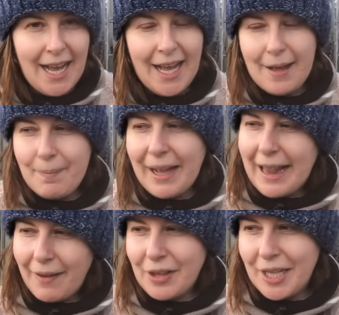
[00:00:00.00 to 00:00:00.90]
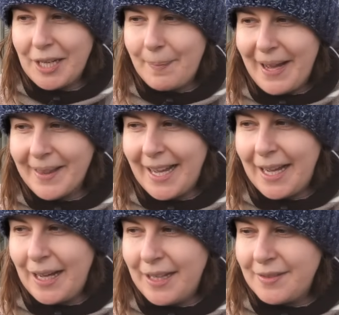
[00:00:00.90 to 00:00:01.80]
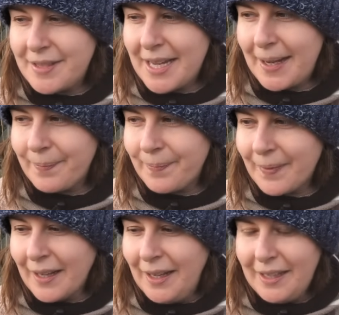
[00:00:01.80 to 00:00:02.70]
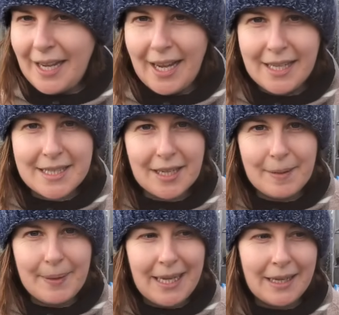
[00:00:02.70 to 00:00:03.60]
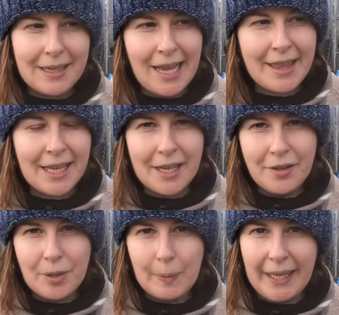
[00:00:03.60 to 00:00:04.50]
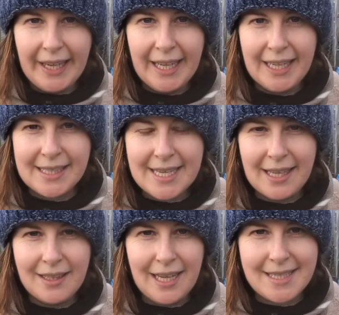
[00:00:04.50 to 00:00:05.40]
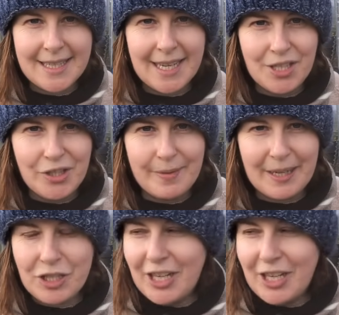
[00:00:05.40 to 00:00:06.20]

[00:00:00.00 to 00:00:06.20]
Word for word: um, but I'll have a think about that. And um, yeah, it's going to be, I think, another week until I decide to do my